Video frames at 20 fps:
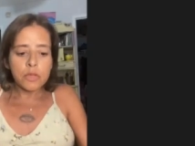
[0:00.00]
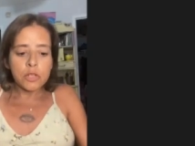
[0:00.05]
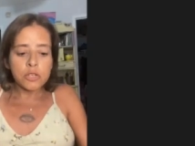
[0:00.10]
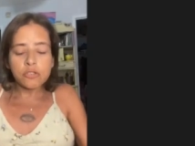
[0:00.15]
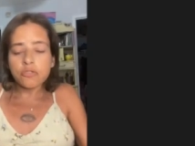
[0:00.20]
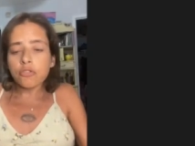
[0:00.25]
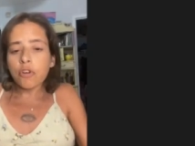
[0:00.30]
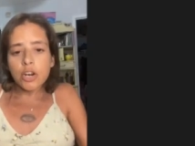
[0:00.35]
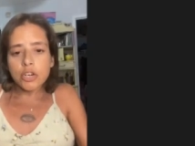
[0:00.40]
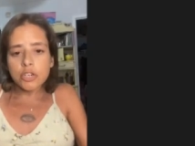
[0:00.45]

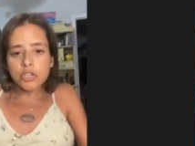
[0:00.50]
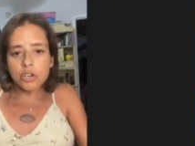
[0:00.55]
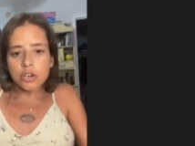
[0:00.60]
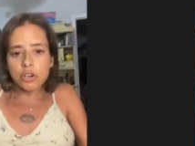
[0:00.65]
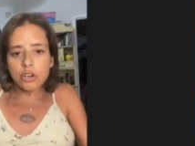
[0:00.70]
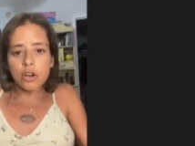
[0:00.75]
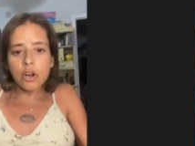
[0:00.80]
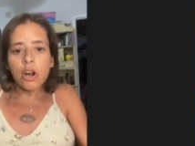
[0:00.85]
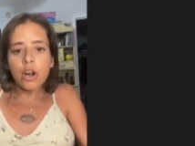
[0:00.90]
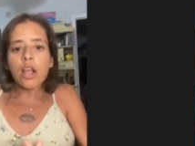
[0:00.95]

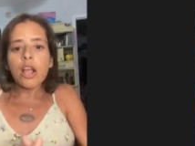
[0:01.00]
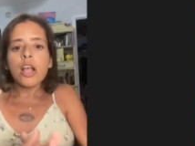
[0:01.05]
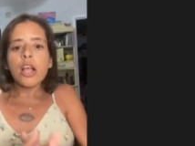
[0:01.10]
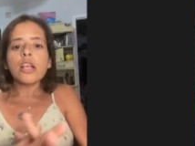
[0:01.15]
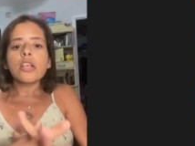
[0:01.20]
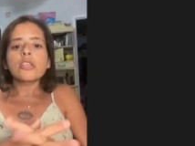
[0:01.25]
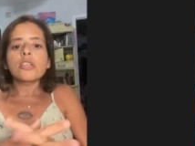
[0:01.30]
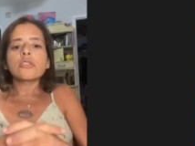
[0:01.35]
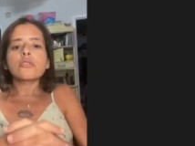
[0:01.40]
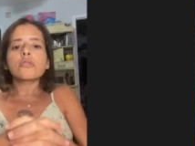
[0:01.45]
structure,
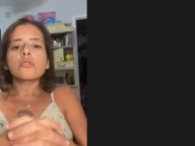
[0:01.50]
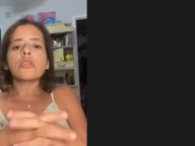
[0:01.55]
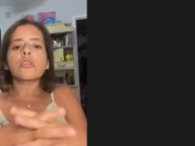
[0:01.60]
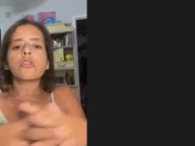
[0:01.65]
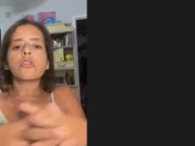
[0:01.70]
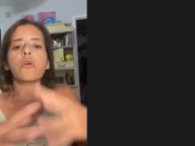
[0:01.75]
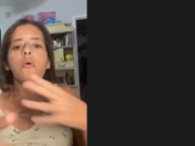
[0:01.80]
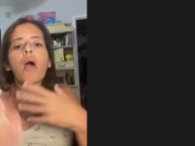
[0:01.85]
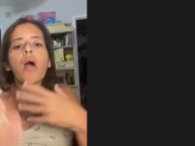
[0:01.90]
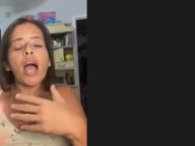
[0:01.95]

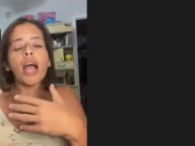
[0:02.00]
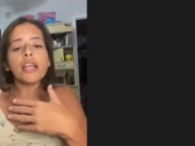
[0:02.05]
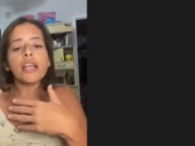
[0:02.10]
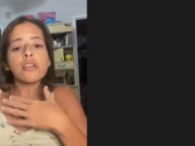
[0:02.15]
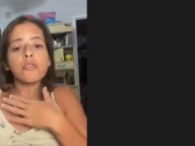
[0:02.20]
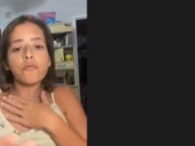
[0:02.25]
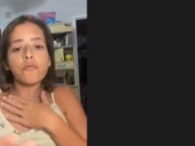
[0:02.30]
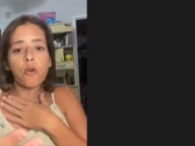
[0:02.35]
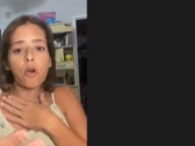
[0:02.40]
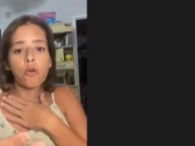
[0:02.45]
you know, I
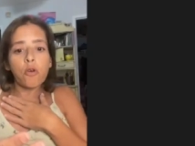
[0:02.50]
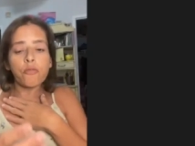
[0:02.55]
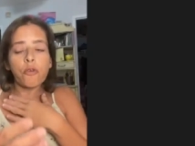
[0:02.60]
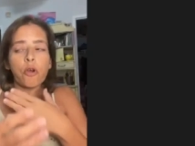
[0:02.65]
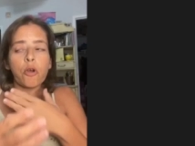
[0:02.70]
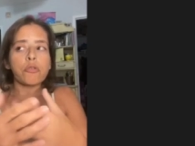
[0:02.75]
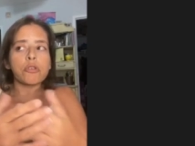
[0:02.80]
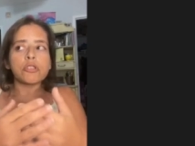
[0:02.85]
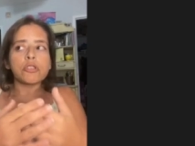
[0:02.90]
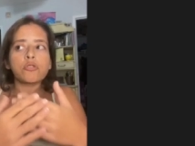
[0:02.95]
could fall
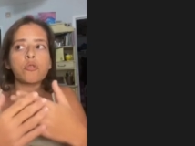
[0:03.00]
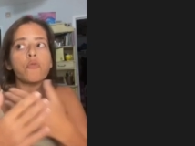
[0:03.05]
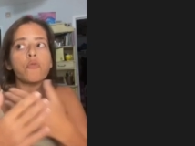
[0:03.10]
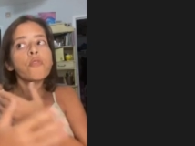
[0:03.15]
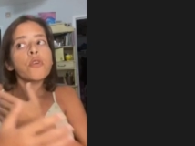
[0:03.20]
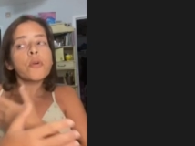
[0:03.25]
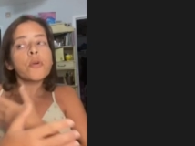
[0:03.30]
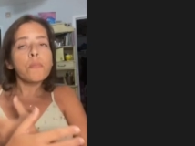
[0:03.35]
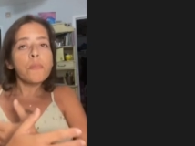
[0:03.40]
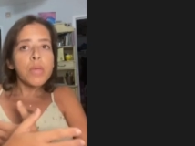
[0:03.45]
forward. So
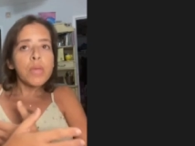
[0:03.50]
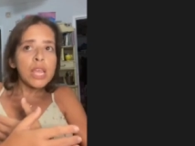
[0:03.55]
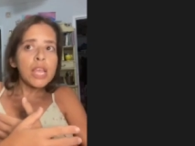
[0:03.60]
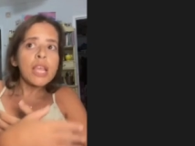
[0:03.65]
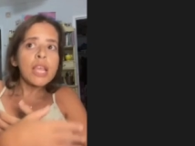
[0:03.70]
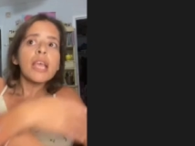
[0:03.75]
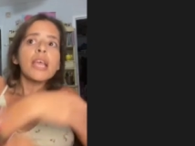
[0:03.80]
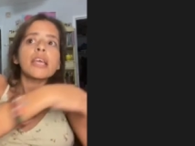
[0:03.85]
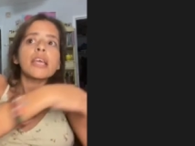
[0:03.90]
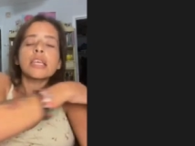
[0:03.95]
for
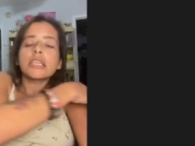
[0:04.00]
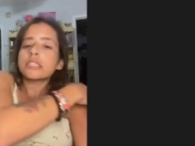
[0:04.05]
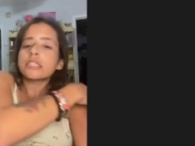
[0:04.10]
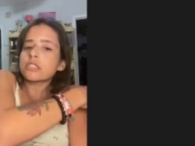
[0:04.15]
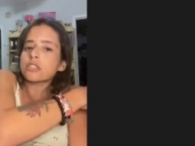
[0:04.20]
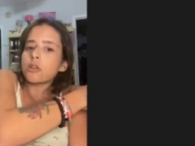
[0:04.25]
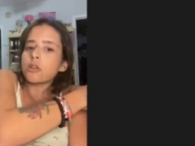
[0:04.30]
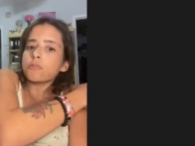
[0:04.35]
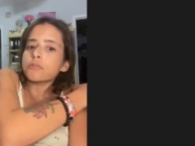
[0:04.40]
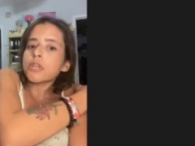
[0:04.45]
me, it can
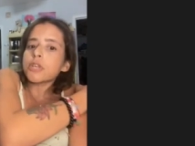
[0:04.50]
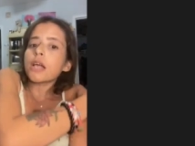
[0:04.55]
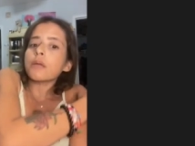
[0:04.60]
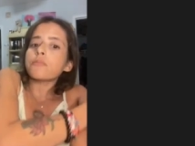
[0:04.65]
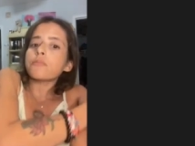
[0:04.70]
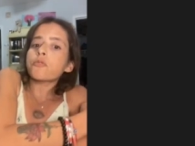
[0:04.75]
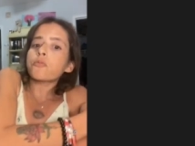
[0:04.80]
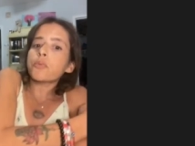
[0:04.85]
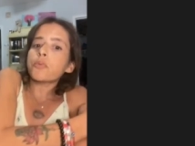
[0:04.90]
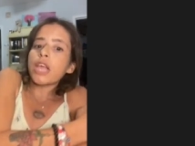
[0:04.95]

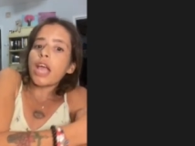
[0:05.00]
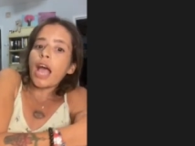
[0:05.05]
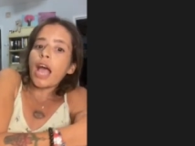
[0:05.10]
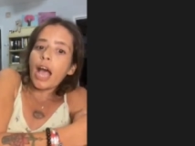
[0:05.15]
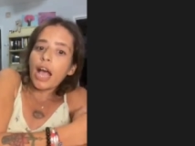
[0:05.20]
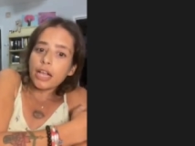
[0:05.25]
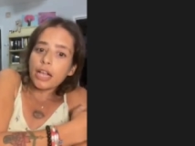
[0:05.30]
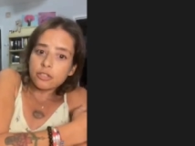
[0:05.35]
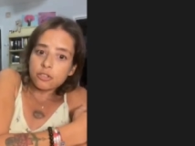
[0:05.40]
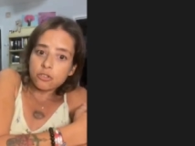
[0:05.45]
sometimes be a
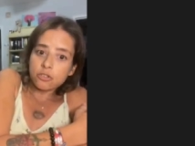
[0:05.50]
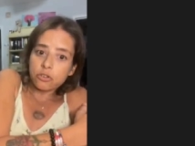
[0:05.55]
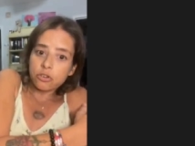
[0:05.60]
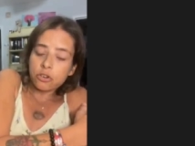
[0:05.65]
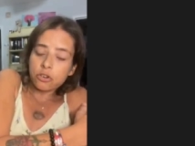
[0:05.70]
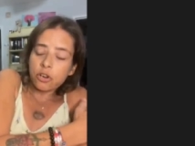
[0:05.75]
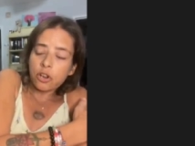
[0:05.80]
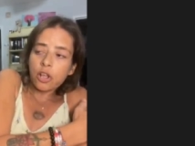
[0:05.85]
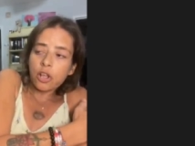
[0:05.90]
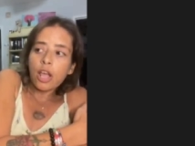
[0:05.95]

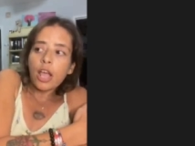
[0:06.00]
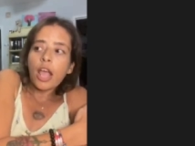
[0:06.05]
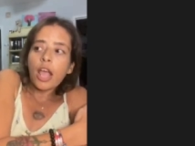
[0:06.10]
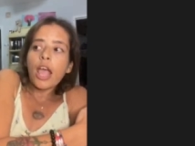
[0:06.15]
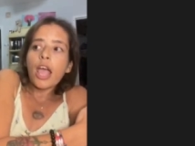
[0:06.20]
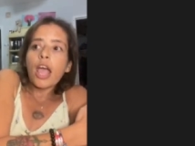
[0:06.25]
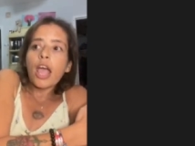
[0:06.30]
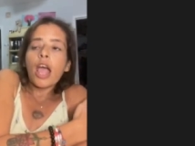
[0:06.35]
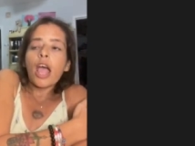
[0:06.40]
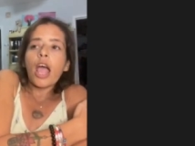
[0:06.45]
hazard,
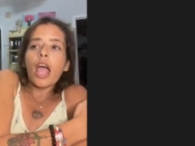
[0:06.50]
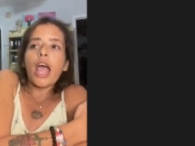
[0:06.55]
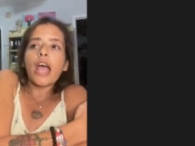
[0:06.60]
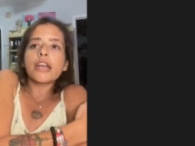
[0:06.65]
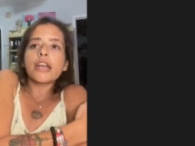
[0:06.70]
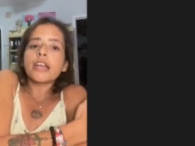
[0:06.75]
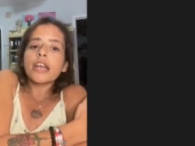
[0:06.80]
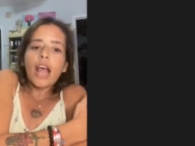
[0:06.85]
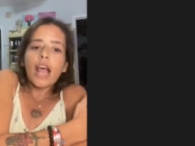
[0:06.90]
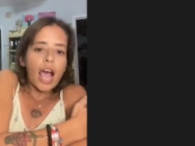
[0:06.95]

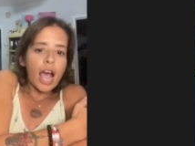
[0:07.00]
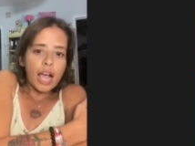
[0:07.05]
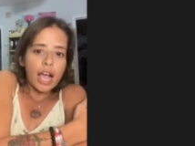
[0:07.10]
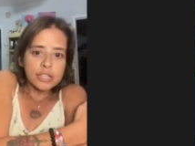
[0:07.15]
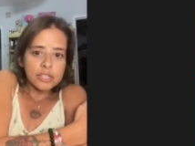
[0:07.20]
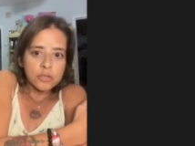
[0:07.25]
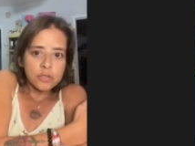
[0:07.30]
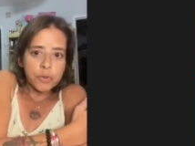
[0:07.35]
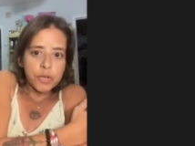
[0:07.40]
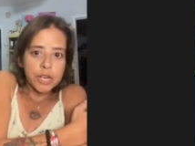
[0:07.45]
and it
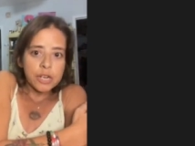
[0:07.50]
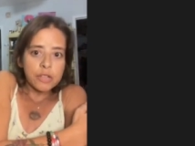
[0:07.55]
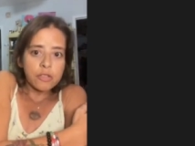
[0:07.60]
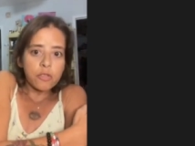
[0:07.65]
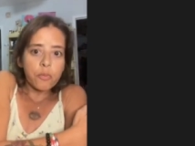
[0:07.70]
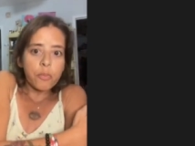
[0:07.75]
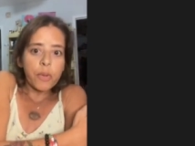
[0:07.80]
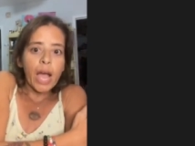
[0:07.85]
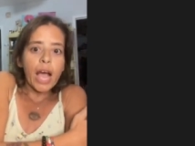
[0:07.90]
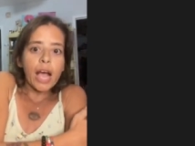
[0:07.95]
has been
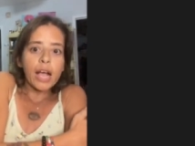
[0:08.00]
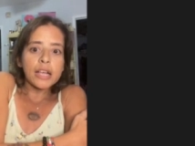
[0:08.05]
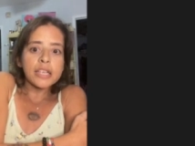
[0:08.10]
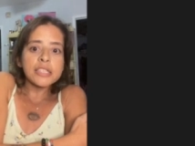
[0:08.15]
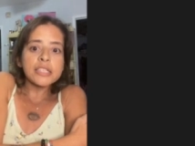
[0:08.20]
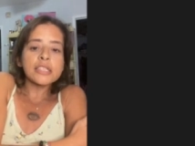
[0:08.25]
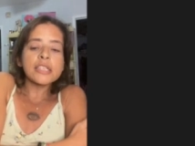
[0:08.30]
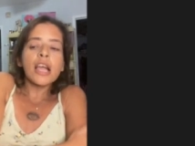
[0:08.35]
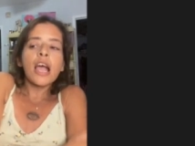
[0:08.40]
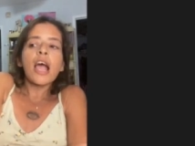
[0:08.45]
in the
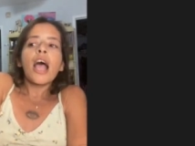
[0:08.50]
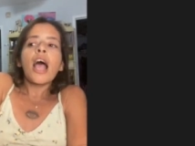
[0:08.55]
past.